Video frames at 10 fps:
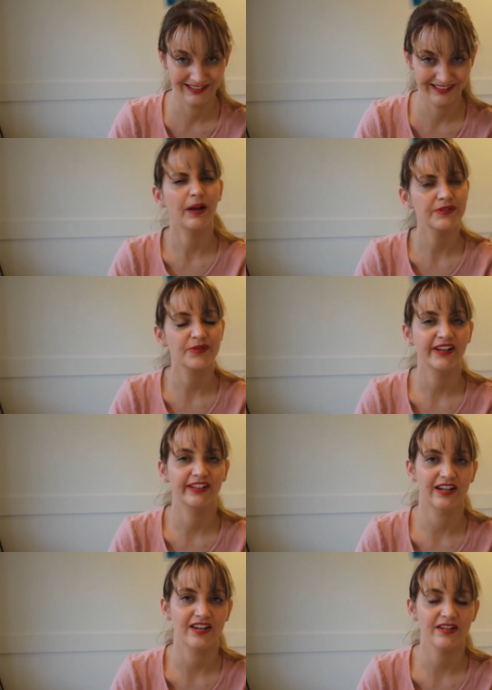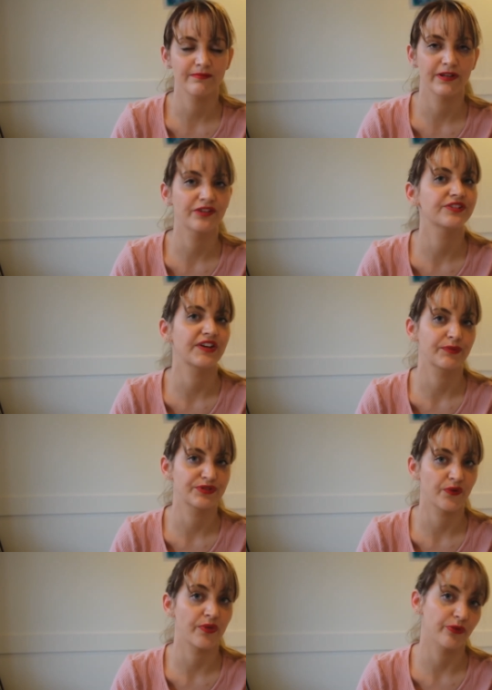I was quite lucky because I was
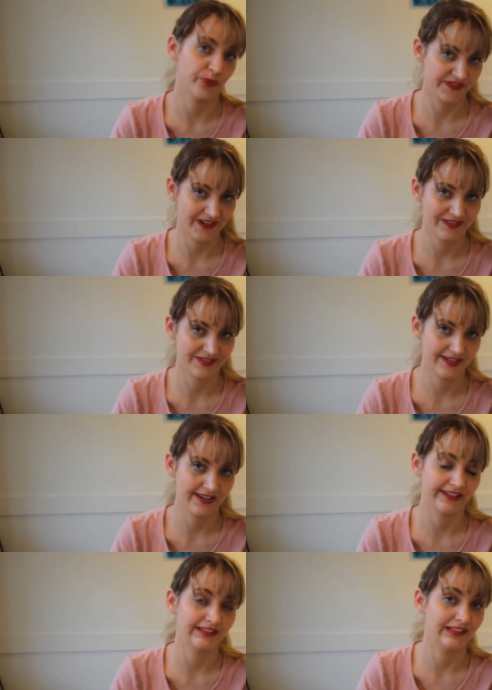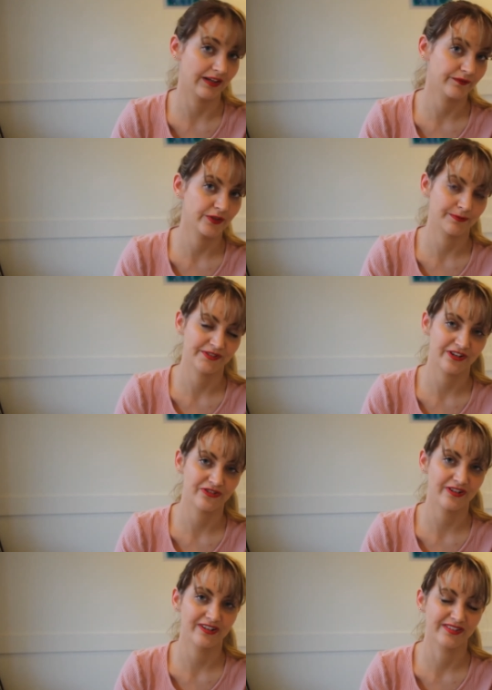so enthusiastic and loved
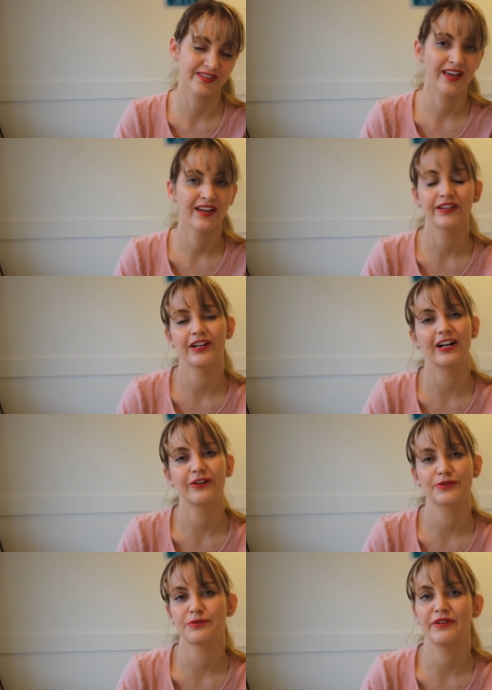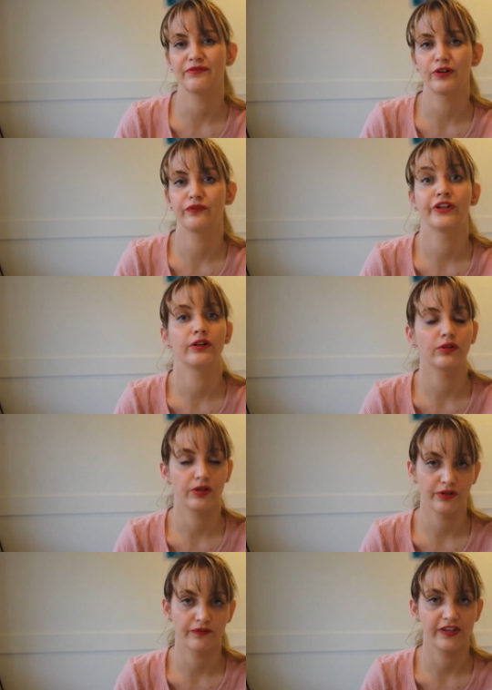obstetrics that I got to be involved in a
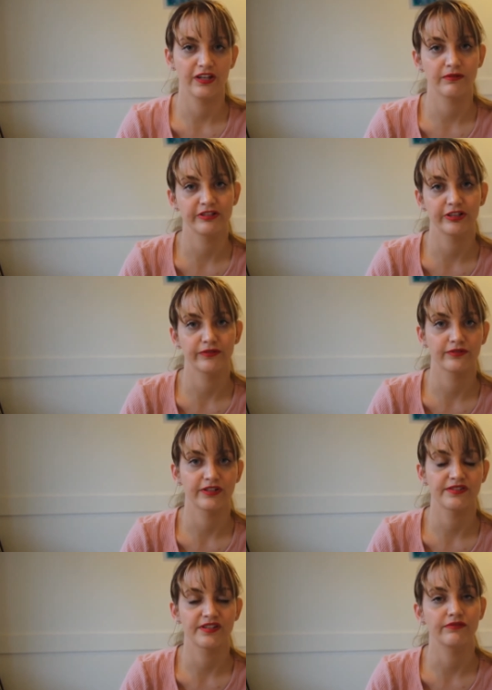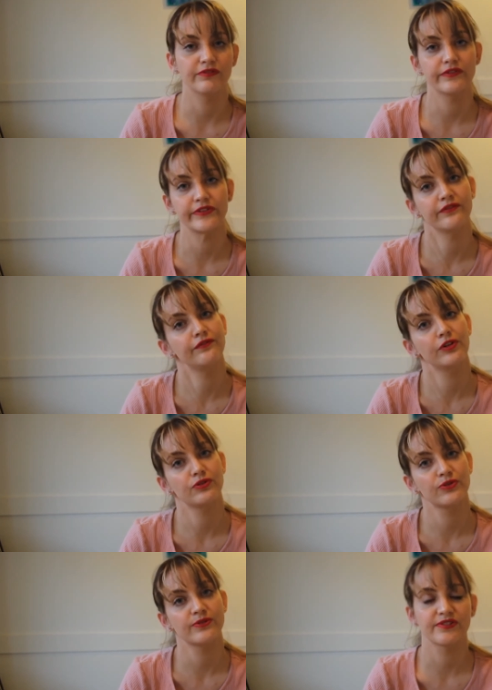lot of the deliveries involving
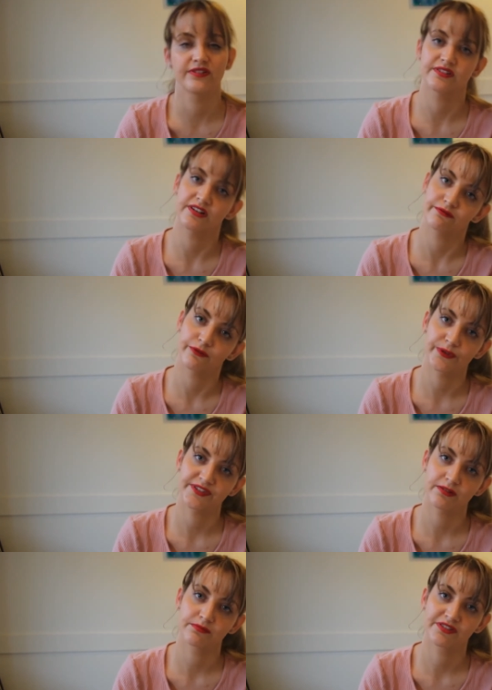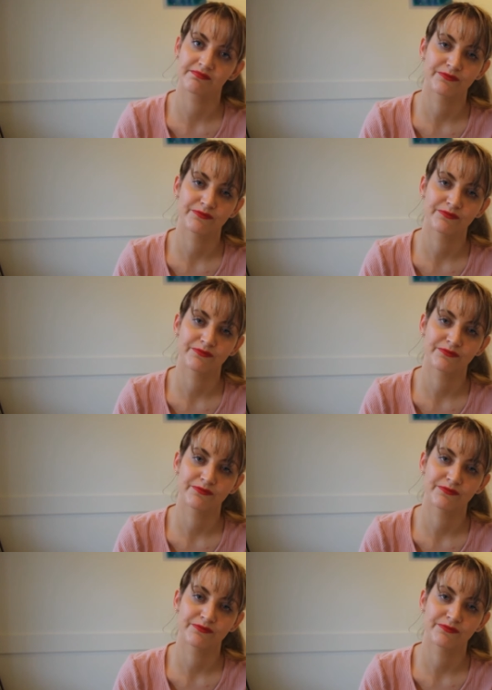ventouses and forceps.